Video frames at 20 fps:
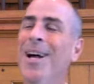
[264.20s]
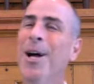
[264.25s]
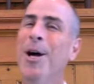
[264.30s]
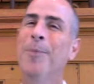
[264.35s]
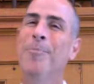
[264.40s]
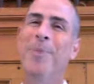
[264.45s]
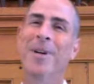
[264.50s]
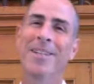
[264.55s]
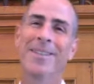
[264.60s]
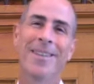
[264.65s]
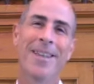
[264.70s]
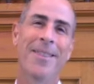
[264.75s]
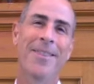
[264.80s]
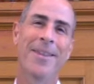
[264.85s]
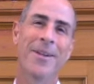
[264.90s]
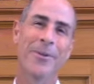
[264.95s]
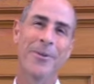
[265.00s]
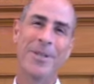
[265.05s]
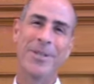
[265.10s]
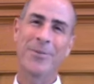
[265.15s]
But the
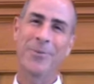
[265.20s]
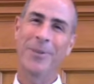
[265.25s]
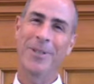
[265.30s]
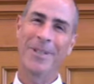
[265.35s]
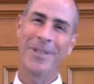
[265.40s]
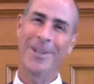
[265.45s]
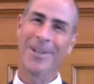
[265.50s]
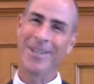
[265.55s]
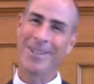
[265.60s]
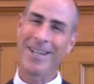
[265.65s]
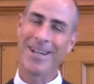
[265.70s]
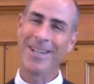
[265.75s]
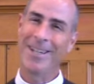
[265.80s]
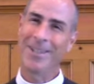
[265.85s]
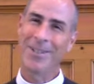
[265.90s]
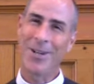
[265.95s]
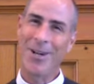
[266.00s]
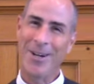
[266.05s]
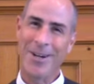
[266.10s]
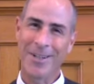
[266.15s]
theories really aren't kind of
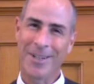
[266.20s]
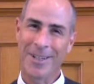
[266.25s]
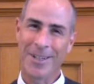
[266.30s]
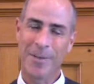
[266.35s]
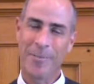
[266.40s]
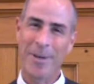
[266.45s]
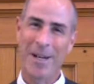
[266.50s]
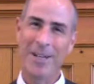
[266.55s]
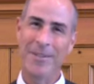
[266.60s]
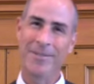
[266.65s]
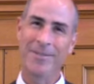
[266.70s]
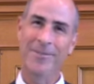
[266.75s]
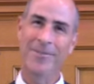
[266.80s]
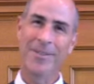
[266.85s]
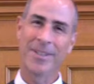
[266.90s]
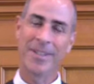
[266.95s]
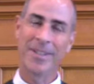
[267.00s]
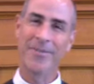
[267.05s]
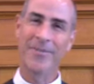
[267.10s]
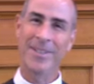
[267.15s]
talking about
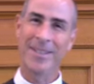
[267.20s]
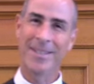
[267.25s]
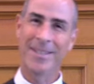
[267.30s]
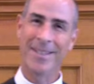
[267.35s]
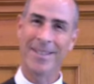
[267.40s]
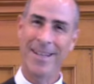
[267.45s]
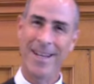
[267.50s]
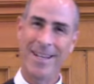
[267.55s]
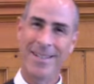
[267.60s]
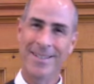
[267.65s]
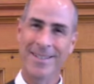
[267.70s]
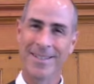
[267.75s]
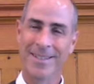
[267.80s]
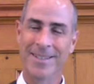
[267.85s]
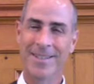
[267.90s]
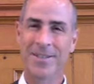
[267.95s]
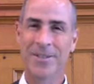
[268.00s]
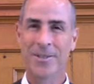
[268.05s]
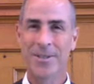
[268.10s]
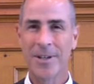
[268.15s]
forgiveness in that
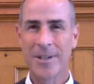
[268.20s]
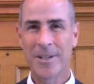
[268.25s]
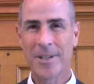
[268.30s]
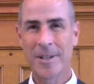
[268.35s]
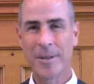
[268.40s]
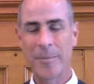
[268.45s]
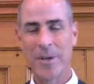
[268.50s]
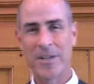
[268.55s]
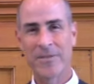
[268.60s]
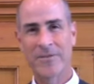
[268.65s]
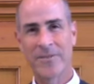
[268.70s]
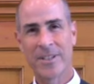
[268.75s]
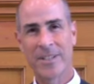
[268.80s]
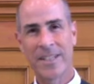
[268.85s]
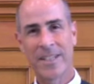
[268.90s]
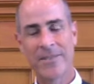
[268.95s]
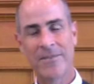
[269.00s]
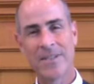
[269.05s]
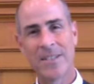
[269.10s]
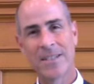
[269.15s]
sense. They're talking about
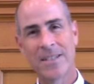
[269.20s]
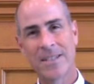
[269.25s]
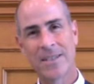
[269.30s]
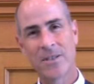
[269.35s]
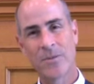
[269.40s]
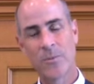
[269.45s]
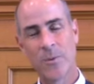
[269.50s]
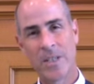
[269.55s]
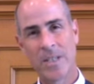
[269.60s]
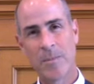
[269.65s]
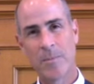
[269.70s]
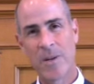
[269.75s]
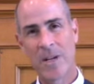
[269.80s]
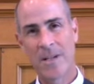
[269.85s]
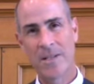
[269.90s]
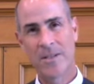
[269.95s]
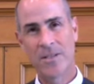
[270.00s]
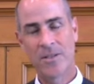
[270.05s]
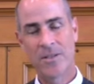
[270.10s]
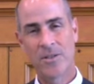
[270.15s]
forgiveness as a
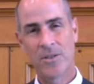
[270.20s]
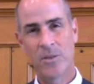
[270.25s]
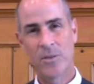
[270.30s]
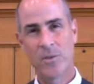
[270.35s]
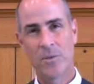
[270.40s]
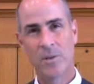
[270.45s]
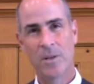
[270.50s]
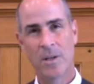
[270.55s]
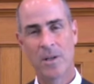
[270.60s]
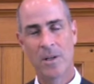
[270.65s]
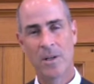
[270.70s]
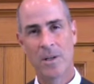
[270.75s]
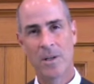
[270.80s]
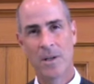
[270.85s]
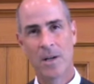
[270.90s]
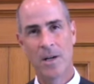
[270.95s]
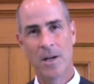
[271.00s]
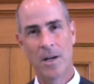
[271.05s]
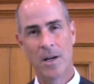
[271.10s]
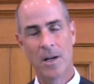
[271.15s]
response to
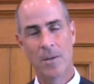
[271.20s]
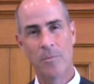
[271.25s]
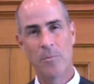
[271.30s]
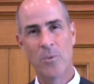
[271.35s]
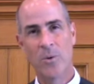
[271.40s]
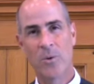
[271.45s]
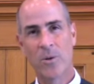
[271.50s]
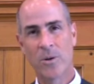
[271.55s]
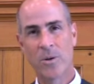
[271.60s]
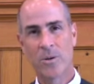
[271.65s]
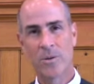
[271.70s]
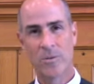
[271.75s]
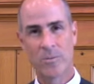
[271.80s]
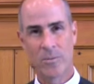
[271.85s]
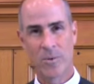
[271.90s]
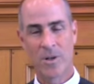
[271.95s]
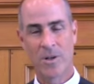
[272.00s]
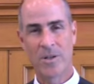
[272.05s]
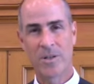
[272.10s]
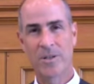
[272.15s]
moral
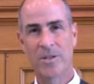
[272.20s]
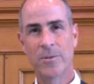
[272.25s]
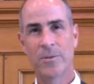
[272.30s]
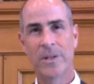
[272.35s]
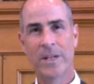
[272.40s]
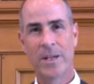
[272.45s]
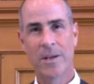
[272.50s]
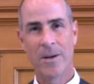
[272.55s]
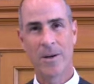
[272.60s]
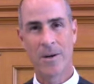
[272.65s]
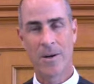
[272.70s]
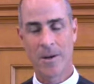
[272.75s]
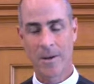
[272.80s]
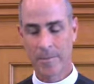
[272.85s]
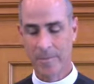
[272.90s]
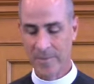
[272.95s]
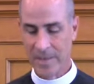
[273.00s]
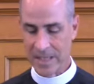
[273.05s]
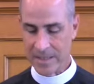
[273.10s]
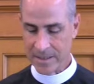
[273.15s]
wrongdoing,
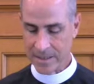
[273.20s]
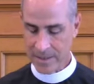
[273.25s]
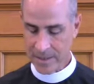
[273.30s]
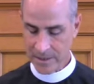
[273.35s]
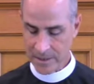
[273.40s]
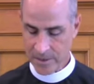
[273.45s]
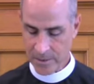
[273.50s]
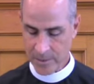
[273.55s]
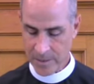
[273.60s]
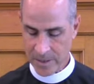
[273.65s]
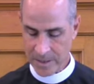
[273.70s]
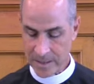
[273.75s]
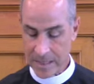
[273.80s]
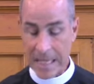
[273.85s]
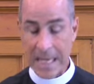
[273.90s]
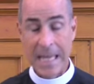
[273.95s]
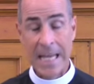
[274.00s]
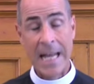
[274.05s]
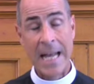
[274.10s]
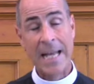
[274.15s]
harm that's done to us.
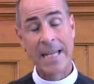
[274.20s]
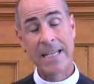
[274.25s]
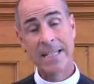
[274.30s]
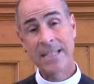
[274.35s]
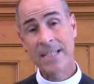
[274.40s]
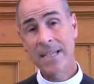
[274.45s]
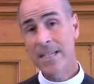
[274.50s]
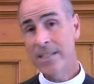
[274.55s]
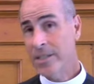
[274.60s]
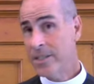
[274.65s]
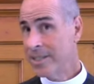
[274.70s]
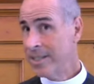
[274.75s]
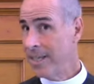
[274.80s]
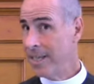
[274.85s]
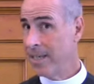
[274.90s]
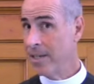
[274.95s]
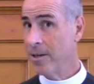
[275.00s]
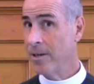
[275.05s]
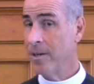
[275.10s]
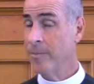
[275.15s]
And it's not just
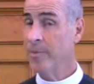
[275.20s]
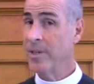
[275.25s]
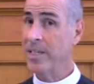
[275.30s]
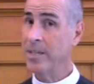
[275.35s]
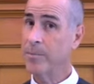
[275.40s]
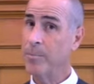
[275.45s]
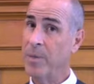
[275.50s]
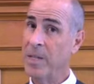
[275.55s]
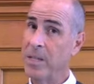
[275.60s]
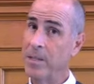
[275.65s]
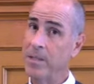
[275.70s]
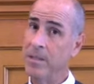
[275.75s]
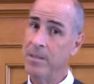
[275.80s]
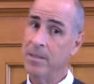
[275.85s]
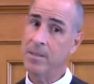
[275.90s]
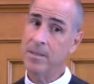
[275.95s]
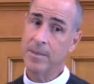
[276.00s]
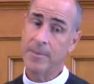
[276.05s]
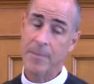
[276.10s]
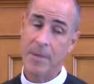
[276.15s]
any harm, right?
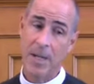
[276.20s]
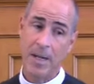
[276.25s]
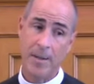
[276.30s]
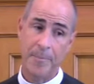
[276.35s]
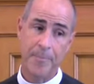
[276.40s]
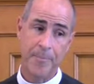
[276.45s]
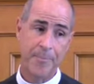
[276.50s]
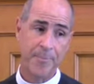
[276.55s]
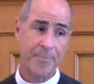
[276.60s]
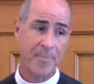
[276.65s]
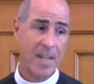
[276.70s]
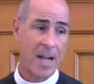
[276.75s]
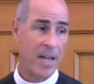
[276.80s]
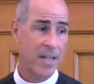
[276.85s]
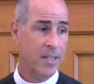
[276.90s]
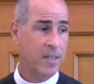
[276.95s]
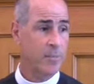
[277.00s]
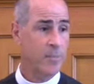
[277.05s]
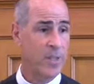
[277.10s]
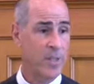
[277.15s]
Because I
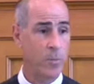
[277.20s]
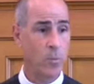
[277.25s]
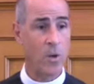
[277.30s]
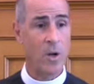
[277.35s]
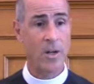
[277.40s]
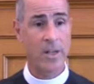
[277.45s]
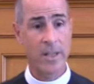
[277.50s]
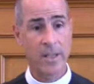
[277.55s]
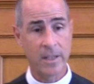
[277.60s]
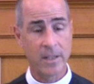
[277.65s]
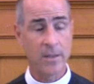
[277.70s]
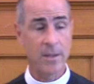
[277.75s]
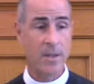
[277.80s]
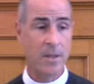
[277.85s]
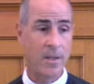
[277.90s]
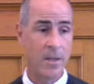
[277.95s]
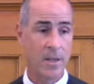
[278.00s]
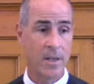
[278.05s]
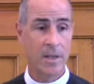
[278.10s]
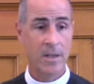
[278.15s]
could be walking
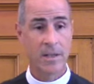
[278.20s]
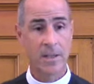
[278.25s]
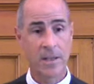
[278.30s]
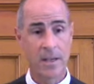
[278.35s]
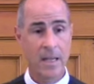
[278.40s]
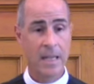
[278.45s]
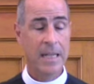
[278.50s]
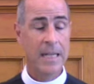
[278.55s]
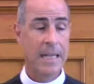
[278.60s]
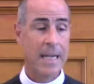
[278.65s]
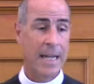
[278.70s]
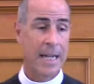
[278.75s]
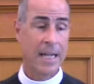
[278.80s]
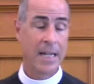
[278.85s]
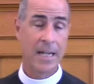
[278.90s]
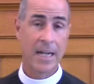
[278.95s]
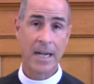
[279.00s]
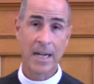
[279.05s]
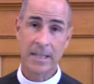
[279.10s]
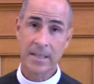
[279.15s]
along
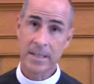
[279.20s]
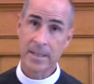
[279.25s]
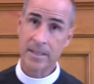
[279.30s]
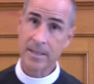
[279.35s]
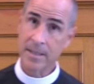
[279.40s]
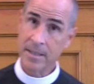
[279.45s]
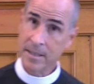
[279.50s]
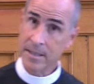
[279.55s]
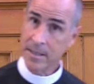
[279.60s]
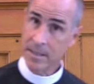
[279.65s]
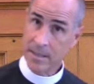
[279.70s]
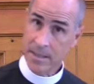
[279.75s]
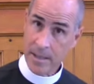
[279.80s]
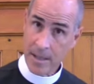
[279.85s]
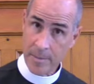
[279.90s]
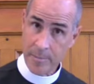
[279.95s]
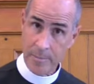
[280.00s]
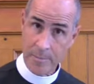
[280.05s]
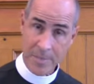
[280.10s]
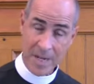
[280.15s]
and I could
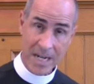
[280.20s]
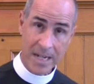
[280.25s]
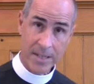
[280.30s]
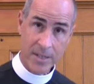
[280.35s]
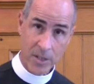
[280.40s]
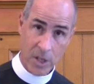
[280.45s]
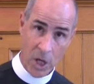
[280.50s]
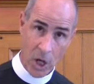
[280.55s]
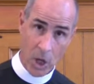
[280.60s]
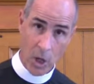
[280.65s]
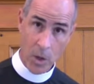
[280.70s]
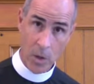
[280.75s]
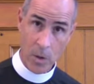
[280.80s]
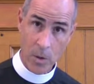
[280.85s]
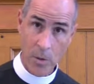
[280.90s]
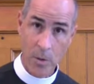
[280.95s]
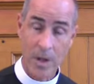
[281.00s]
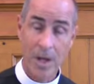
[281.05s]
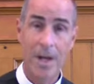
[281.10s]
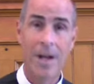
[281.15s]
stub my
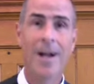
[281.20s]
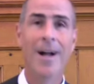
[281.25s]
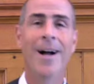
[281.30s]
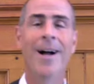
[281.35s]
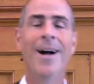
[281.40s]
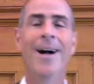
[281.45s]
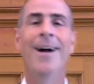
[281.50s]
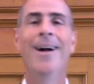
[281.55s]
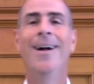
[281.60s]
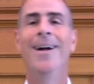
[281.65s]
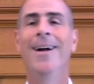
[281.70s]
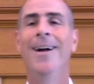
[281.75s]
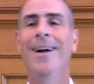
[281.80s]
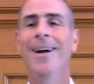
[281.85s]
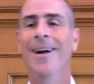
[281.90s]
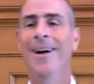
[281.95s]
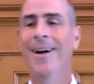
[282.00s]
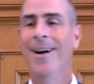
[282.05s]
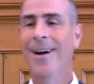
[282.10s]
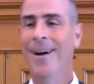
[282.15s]
toe
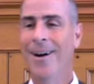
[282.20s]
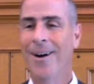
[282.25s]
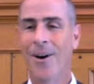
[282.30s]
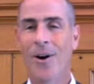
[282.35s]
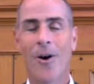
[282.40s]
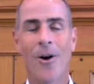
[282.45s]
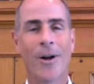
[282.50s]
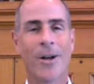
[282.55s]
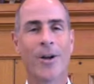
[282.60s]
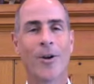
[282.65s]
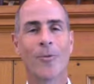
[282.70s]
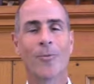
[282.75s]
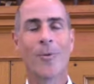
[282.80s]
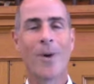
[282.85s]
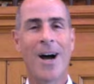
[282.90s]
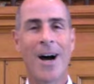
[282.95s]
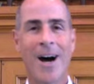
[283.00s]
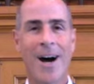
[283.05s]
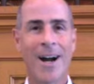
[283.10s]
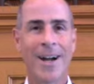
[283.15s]
on a
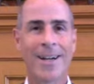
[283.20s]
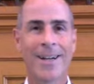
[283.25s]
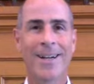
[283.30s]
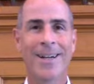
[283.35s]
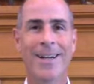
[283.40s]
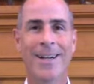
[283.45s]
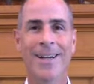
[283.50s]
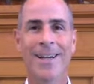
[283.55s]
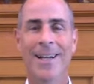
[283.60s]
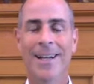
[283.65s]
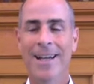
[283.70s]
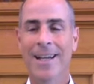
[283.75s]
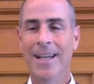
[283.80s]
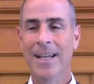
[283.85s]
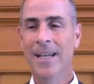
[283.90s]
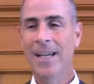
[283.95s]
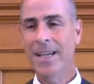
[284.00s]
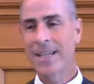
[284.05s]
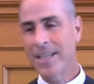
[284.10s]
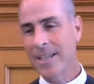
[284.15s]
rock,
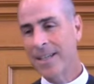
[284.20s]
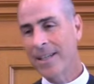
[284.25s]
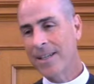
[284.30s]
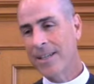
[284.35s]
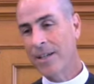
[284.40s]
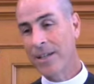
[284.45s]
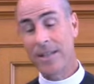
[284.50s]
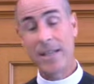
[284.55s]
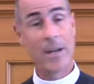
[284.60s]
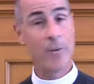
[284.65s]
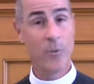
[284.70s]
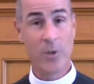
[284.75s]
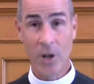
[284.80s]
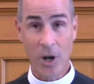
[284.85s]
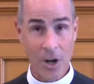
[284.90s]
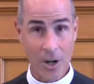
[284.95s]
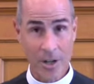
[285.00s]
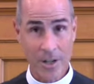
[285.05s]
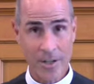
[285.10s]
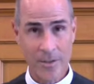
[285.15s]
and that would
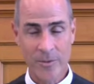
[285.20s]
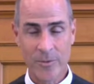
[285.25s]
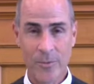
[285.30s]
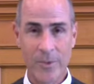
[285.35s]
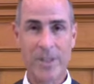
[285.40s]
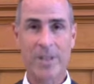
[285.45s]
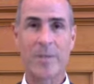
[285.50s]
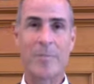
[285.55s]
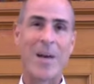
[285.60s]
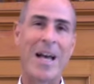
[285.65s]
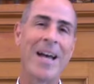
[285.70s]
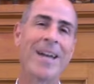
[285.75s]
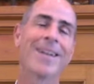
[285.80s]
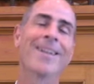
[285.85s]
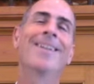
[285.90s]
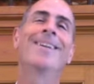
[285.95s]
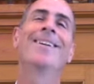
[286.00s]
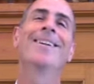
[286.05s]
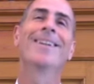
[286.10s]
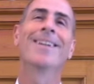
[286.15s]
hurt really
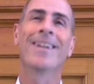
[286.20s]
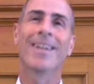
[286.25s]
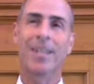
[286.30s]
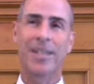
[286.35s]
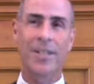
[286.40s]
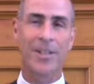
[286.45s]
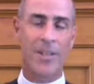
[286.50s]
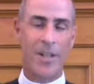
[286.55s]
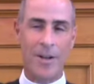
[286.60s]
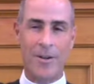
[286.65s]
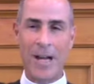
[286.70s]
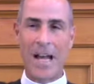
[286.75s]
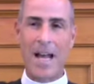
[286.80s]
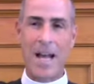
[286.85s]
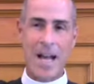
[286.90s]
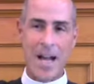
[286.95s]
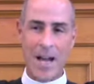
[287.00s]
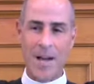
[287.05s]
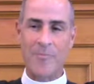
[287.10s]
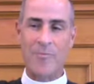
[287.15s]
badly, and I could,
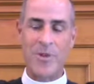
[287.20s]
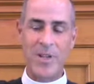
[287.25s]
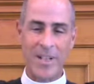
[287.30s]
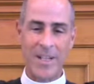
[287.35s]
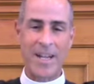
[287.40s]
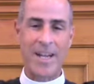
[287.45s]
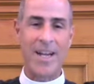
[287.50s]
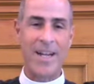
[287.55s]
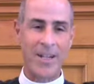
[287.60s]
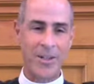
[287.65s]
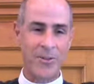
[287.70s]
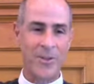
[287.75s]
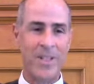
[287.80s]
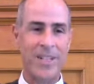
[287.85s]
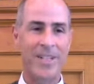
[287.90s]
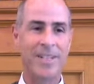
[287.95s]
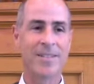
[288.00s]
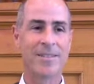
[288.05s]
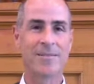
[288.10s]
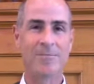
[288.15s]
I'm really
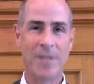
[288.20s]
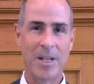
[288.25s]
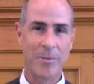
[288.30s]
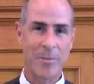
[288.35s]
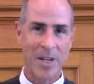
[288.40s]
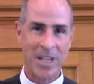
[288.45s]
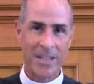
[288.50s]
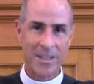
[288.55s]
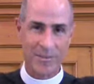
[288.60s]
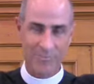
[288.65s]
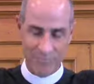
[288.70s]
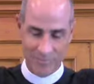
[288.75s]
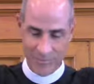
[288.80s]
angry, and I might,